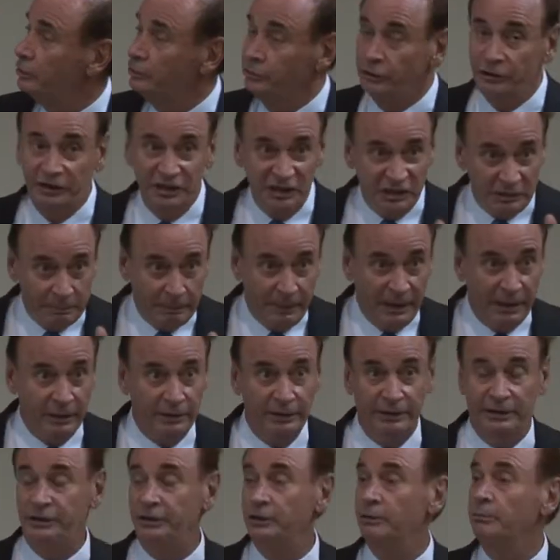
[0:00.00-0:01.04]
The
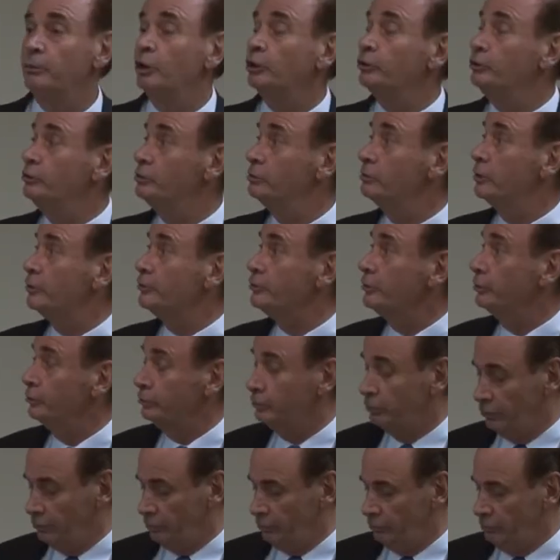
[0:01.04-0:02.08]
disparity among Eurozone
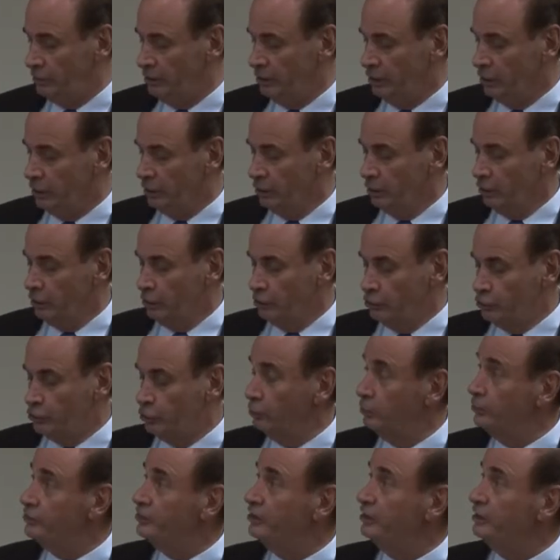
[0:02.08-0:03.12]
countries
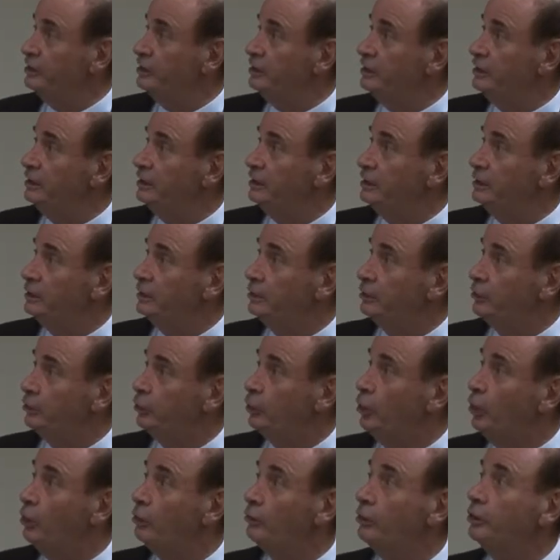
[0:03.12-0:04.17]
shows in the
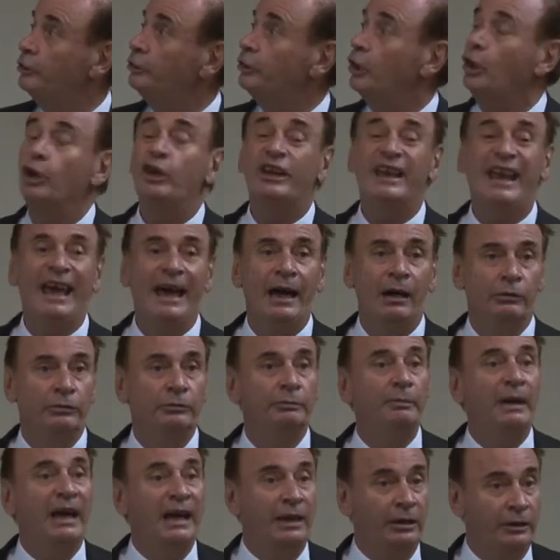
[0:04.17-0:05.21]
current
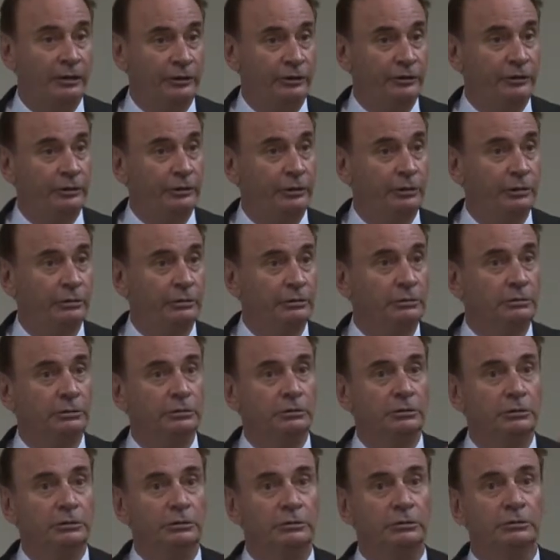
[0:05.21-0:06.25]
account balance.
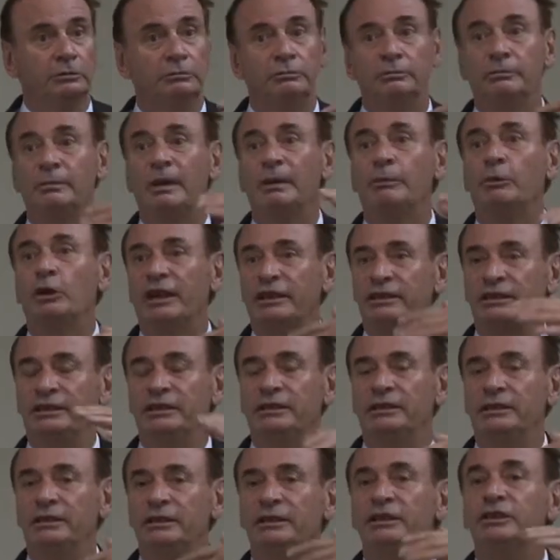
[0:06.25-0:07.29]
Remember, like
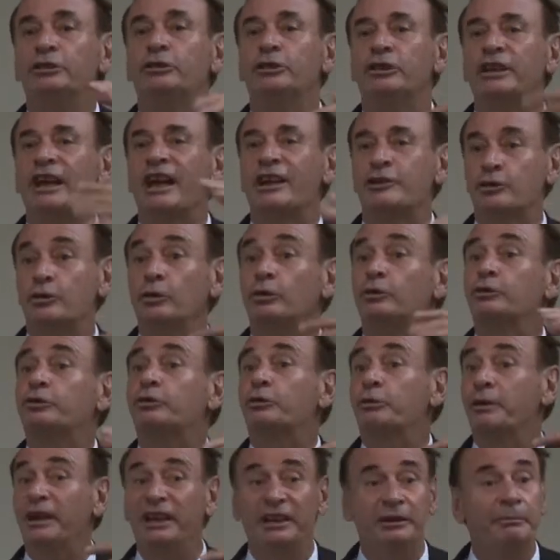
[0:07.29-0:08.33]
the international
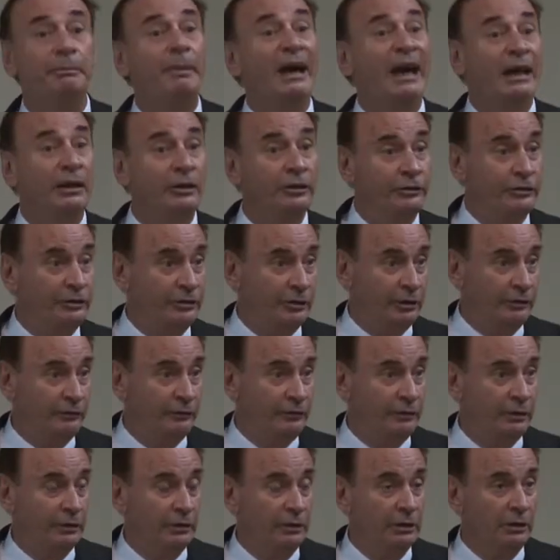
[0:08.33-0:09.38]
trade balance
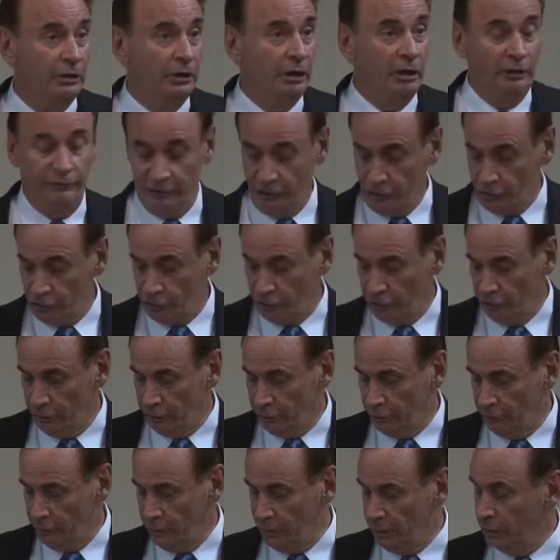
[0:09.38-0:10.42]
of each
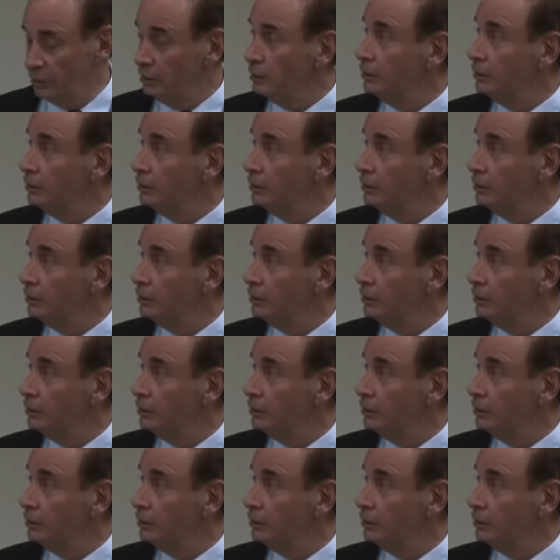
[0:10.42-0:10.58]
country?